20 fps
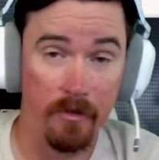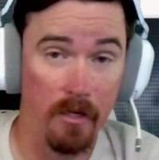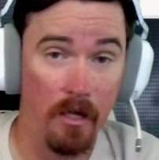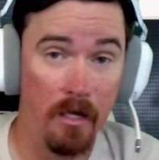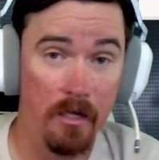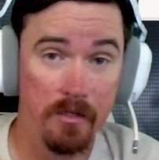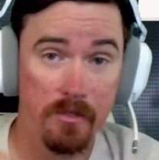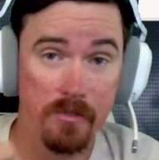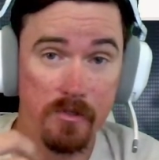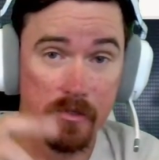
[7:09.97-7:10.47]

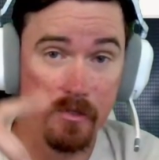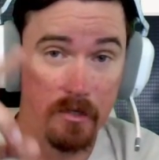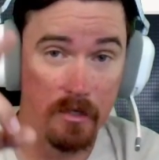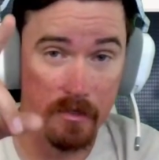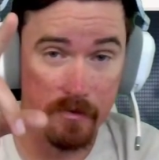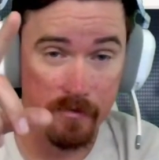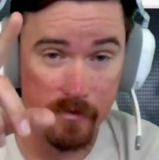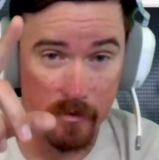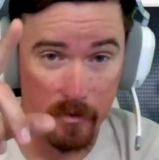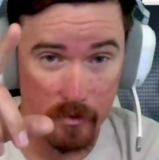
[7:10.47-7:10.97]
hits, it
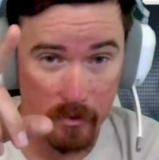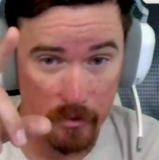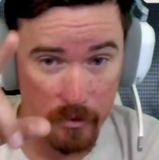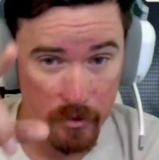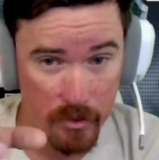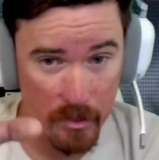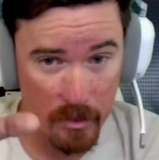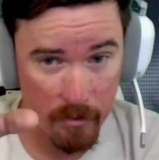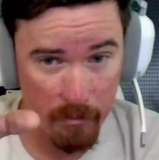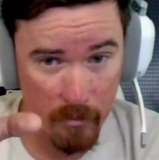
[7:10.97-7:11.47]
gives you a little
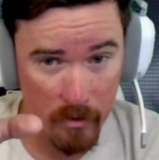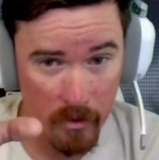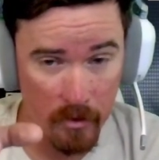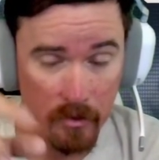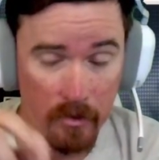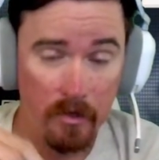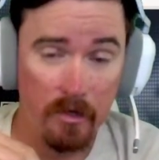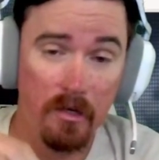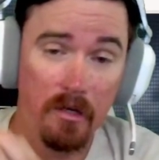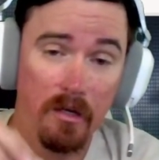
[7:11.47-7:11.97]
check mark.